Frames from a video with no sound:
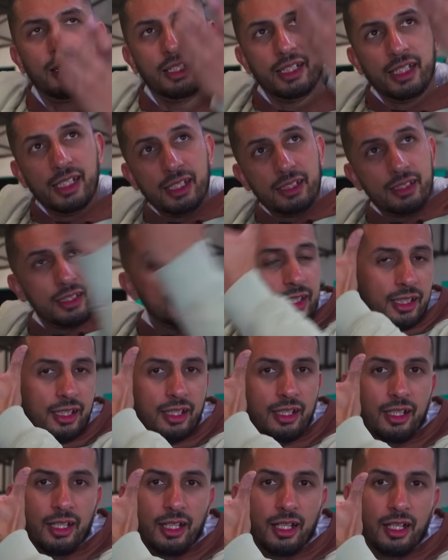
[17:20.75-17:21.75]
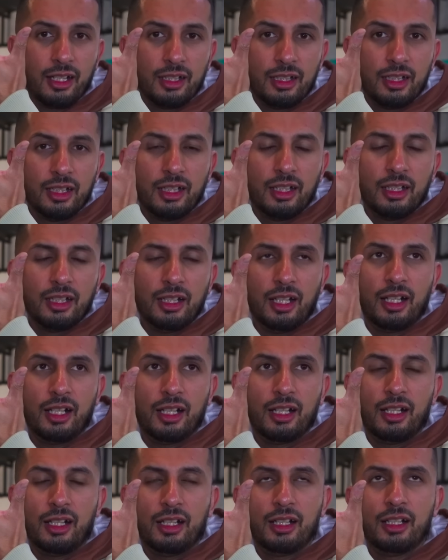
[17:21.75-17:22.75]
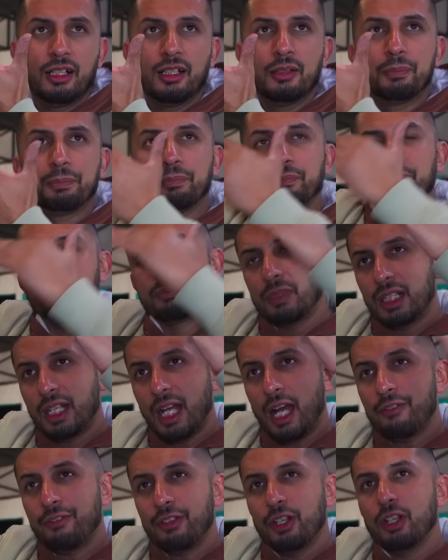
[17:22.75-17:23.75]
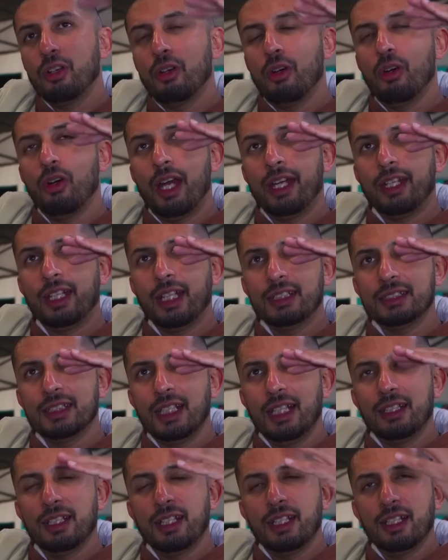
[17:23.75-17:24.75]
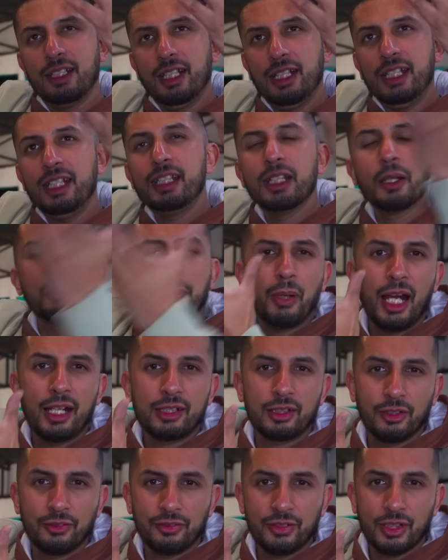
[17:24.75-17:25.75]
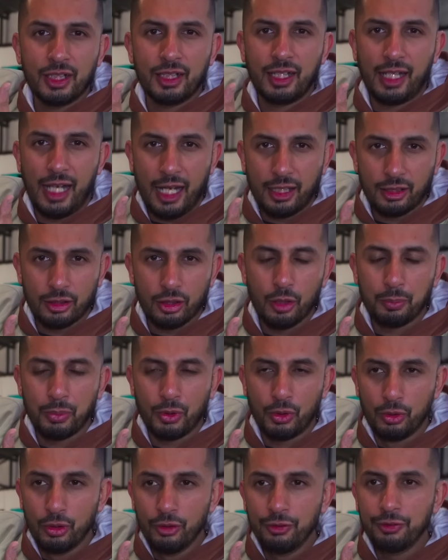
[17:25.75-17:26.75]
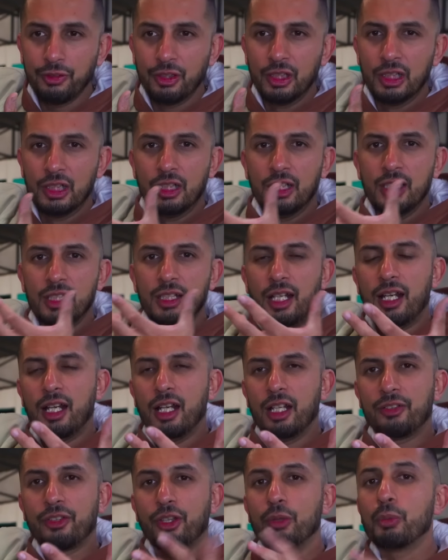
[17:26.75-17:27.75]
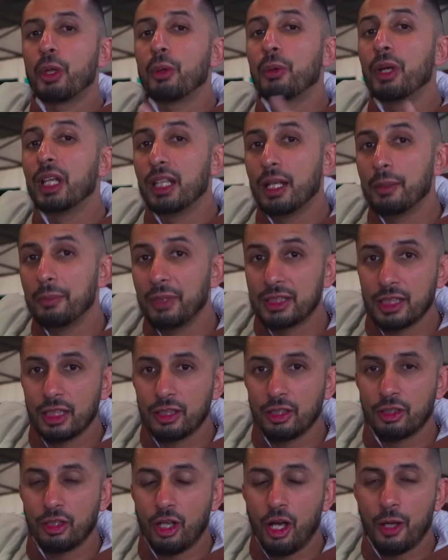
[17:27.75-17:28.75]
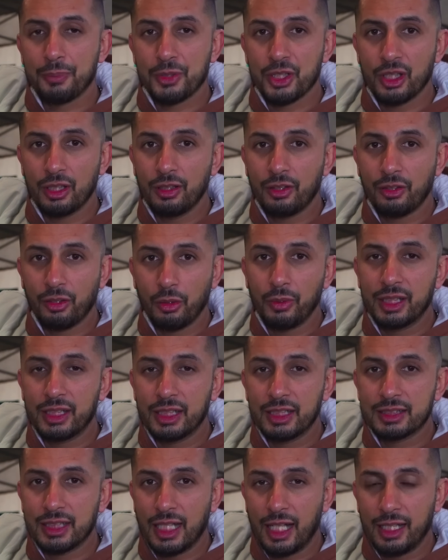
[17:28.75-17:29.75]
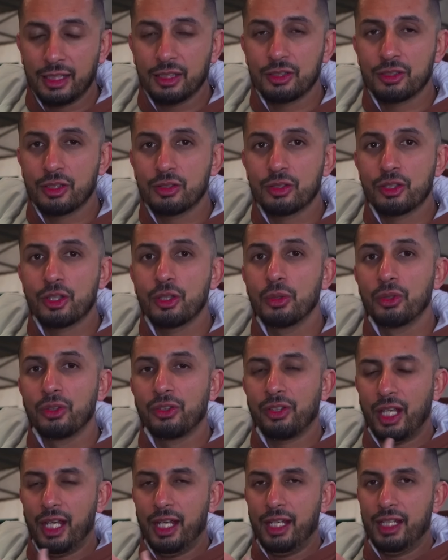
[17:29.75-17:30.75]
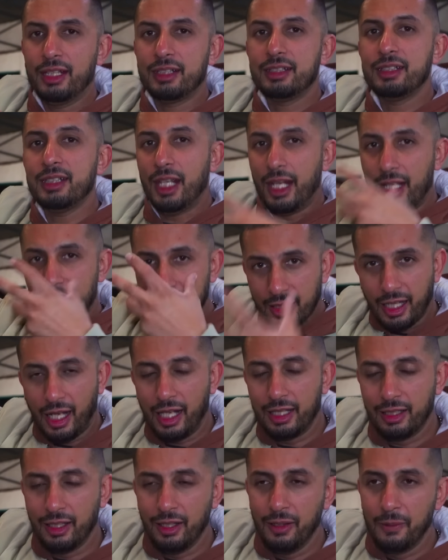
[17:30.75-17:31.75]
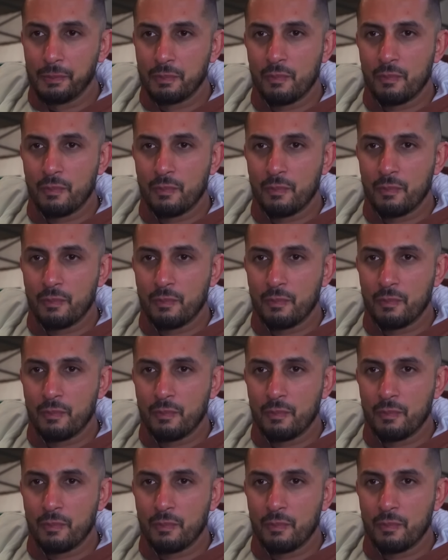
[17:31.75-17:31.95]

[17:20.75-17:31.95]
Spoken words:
interior cover, or I can say the inner part of the ragtop roof. So we were limited on options, so we decided to choose a 10 color,